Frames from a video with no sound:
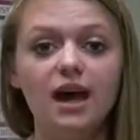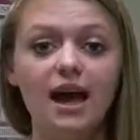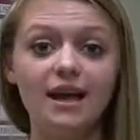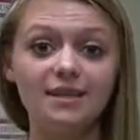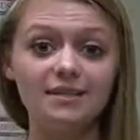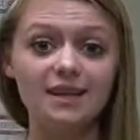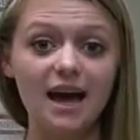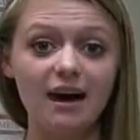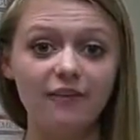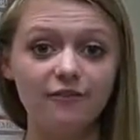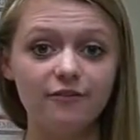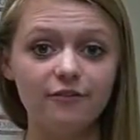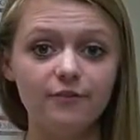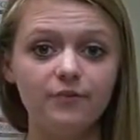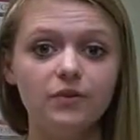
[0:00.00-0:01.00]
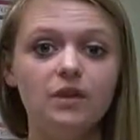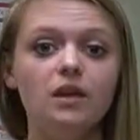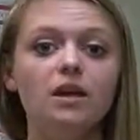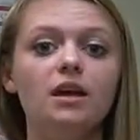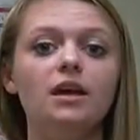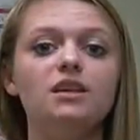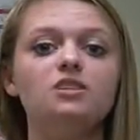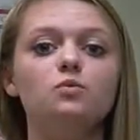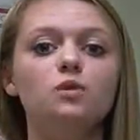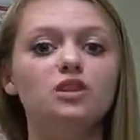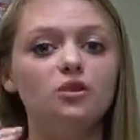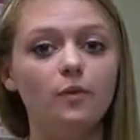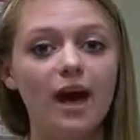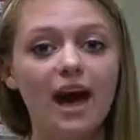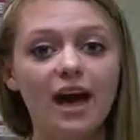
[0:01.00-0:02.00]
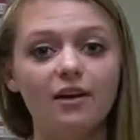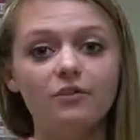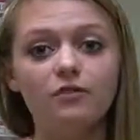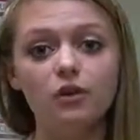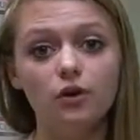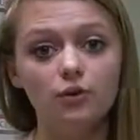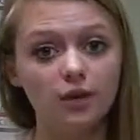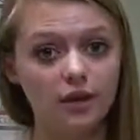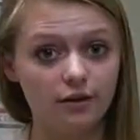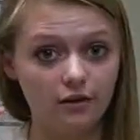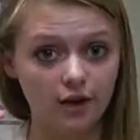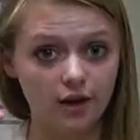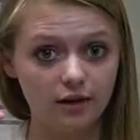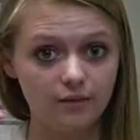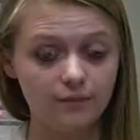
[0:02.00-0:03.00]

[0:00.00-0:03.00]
and deaf is when you have no hearing